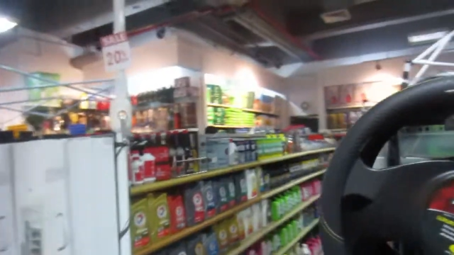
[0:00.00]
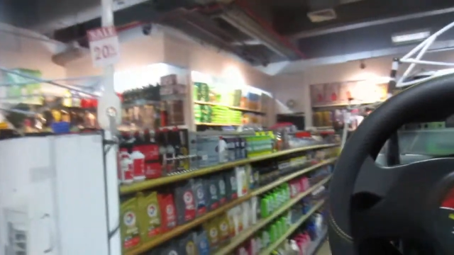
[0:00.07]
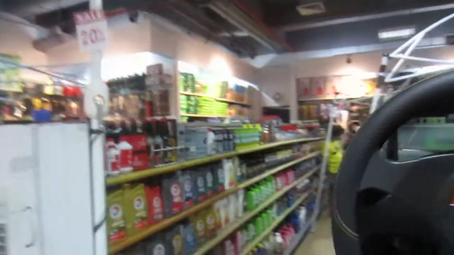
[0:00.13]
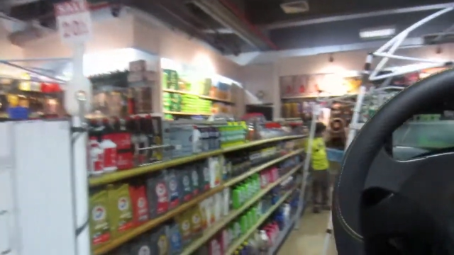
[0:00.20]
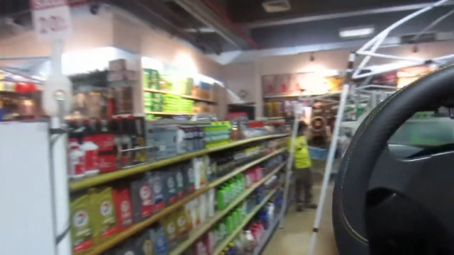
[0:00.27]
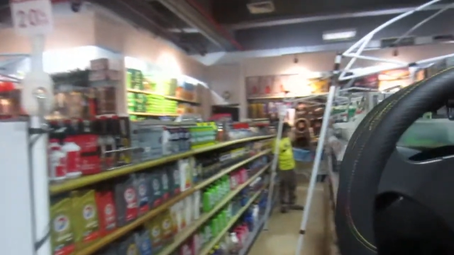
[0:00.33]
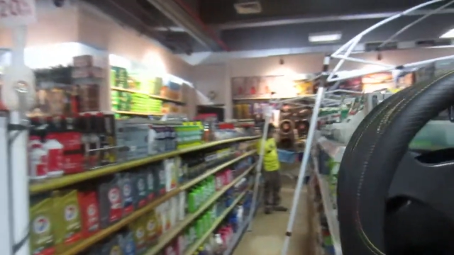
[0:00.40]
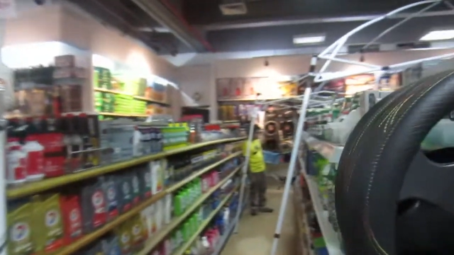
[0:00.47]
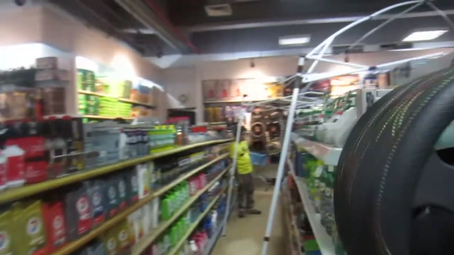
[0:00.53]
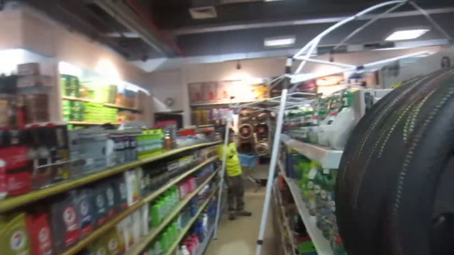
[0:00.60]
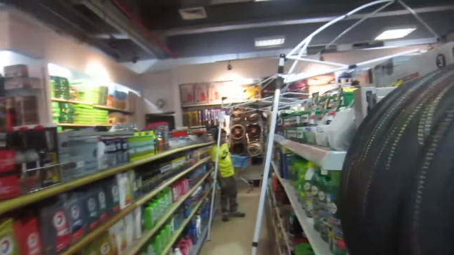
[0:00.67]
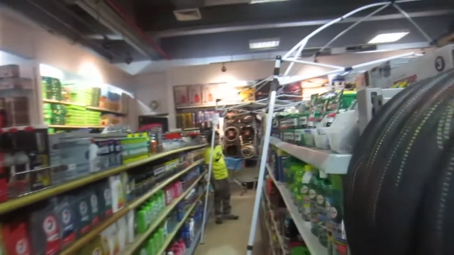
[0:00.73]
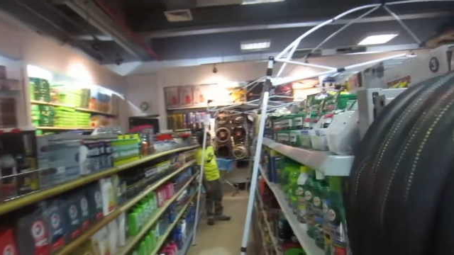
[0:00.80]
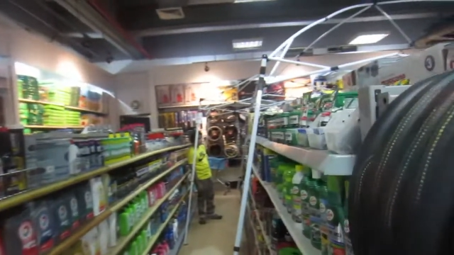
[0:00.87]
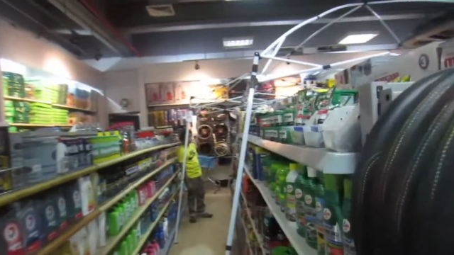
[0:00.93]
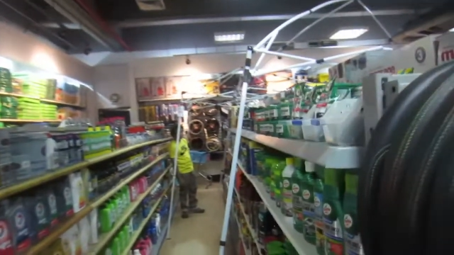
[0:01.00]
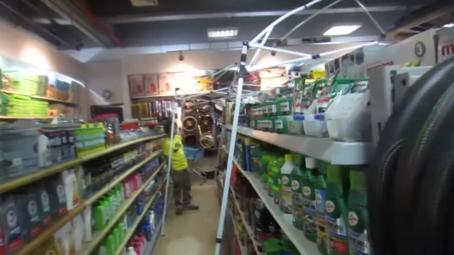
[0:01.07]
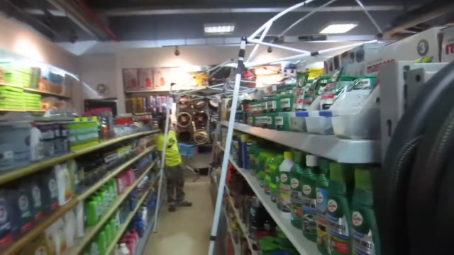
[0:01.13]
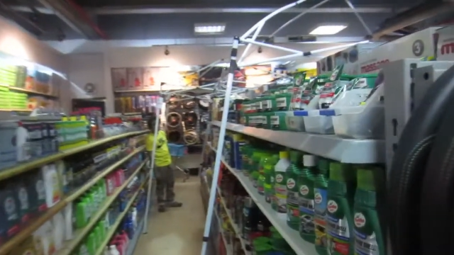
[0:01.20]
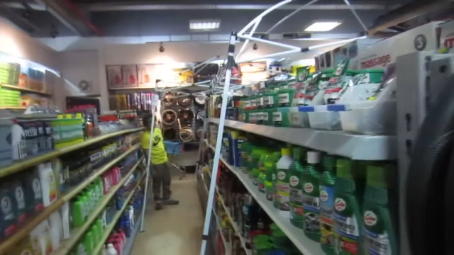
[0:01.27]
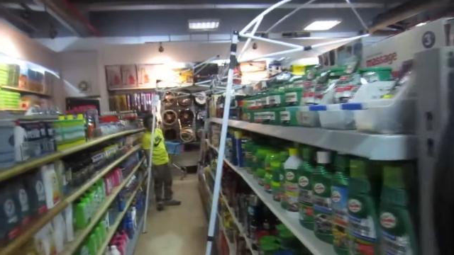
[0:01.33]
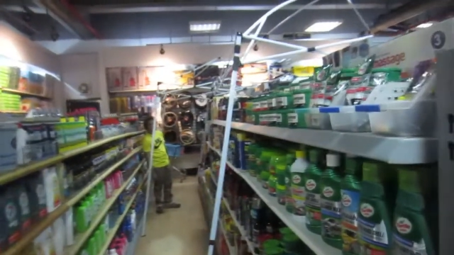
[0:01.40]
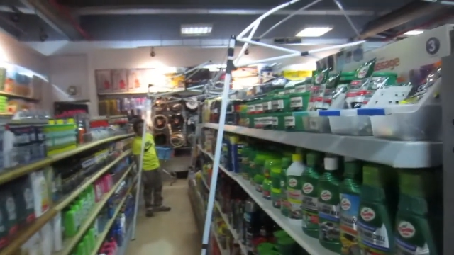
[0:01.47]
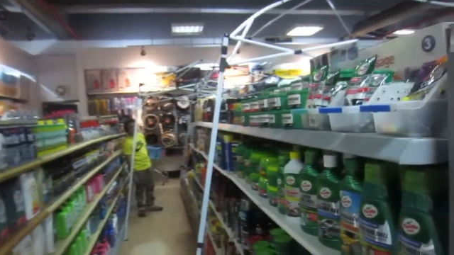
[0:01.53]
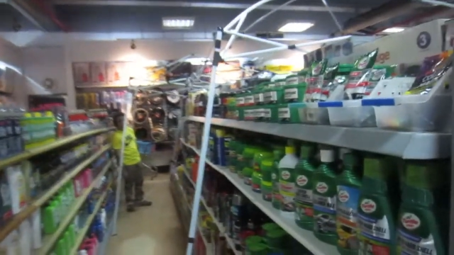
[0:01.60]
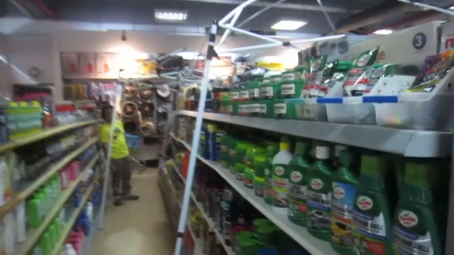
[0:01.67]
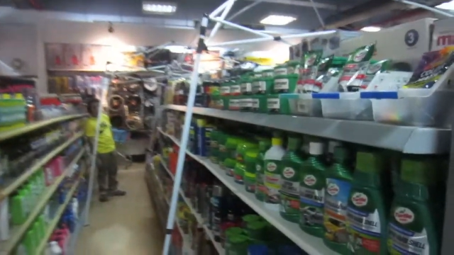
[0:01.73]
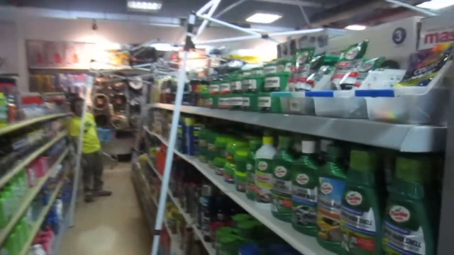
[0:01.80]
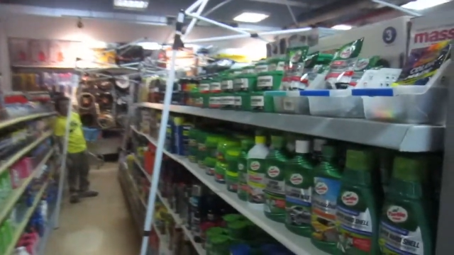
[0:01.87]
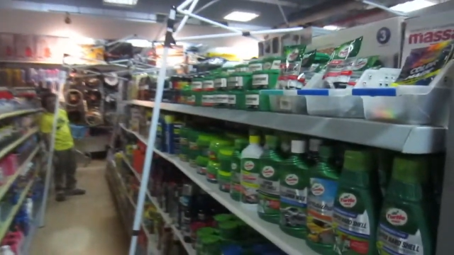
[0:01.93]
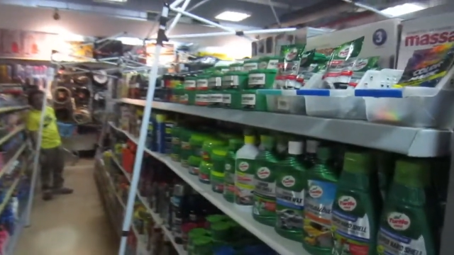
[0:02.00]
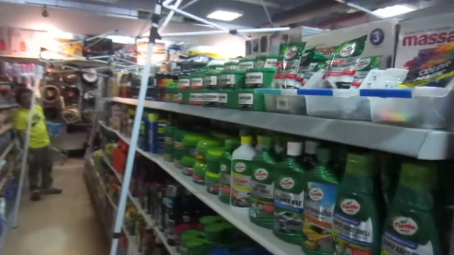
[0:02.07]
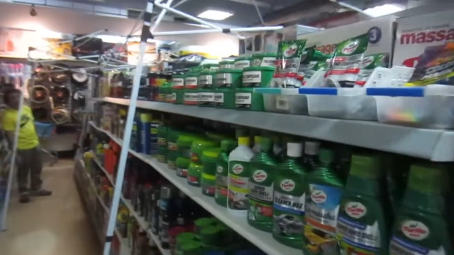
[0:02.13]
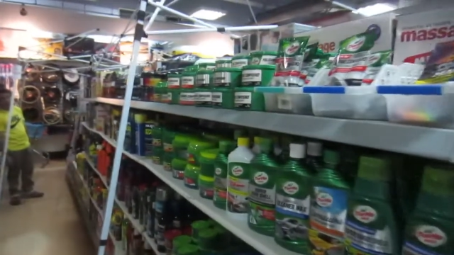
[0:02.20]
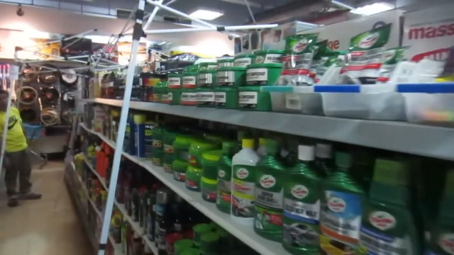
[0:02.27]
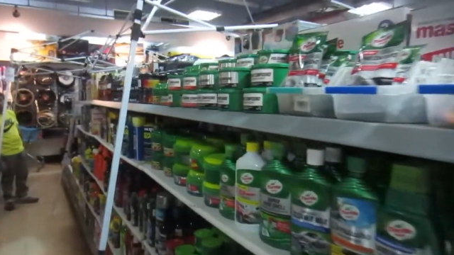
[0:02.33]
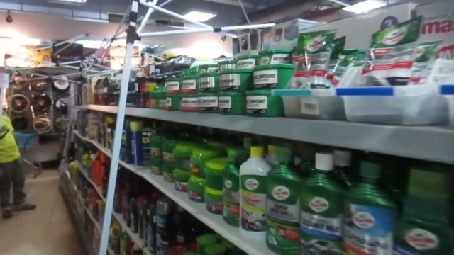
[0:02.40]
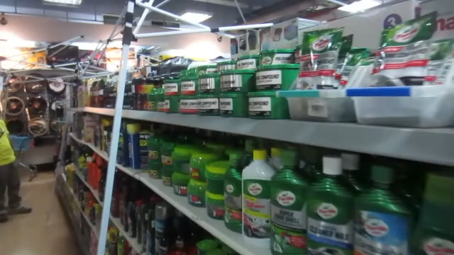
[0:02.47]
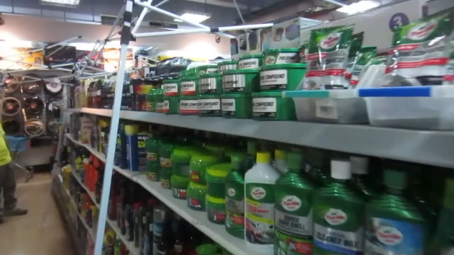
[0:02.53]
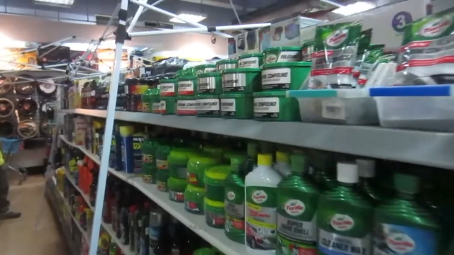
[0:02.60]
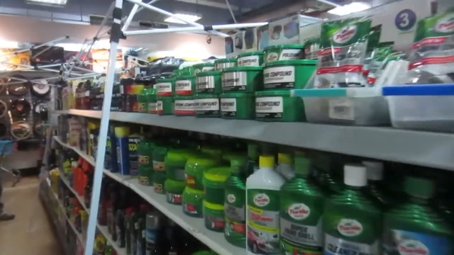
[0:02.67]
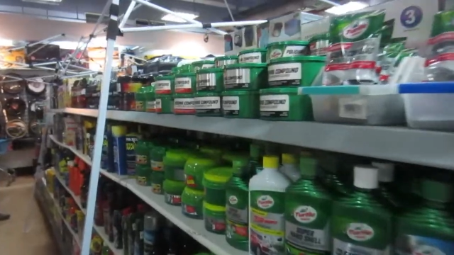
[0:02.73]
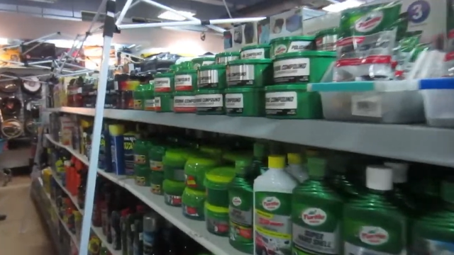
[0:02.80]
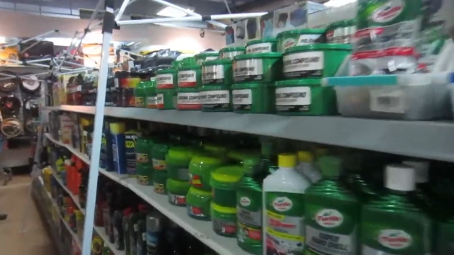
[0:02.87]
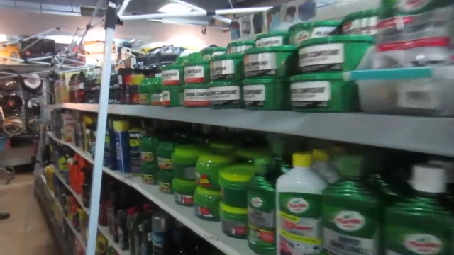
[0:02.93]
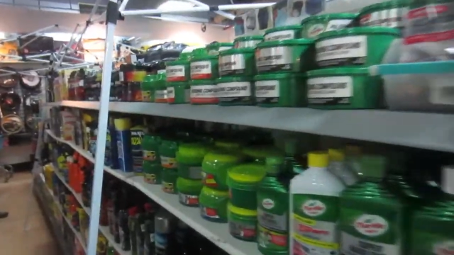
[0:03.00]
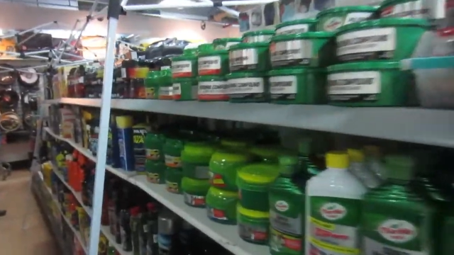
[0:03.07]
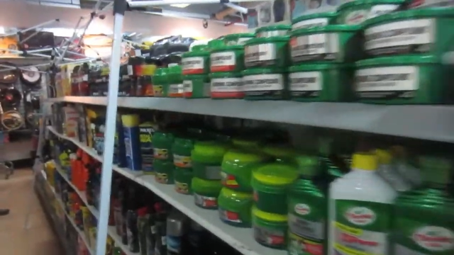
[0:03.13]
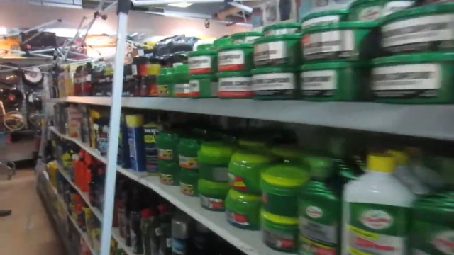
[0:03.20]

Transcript: Nobody's mouth can be seen.